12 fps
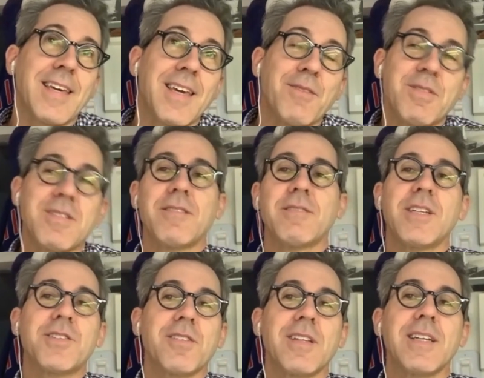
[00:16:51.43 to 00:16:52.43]
I think it
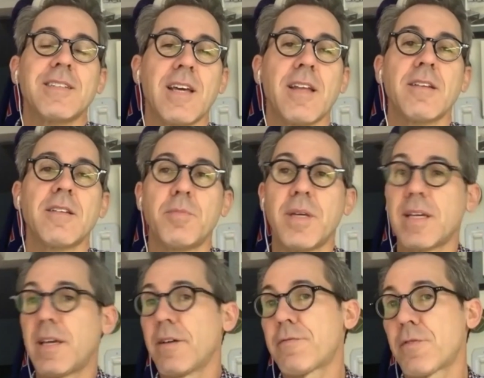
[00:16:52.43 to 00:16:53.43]
was initially
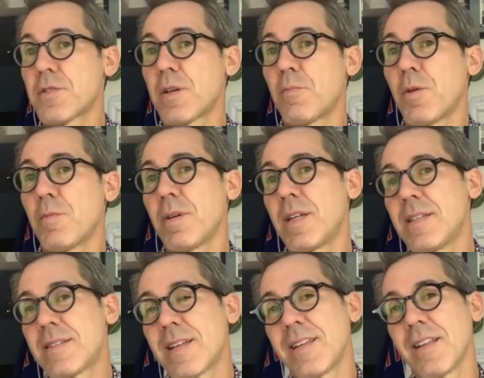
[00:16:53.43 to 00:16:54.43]
intended to be a gift for
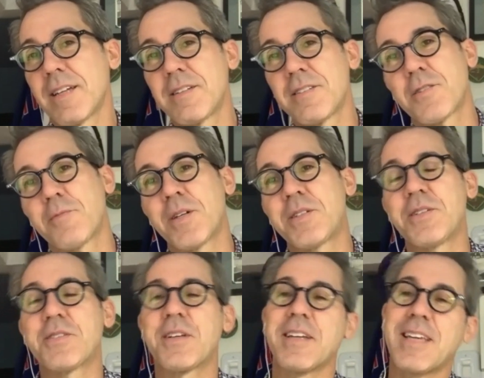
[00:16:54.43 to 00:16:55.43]
someone, but he said he liked it so
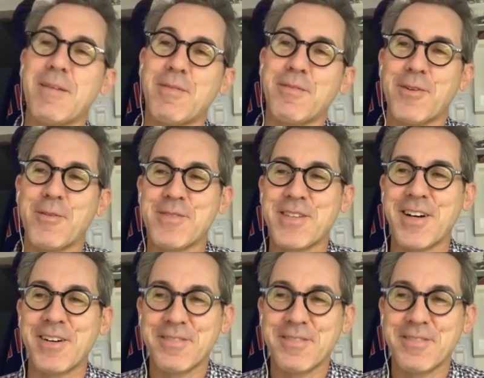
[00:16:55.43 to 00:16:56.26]
much he's going to keep it for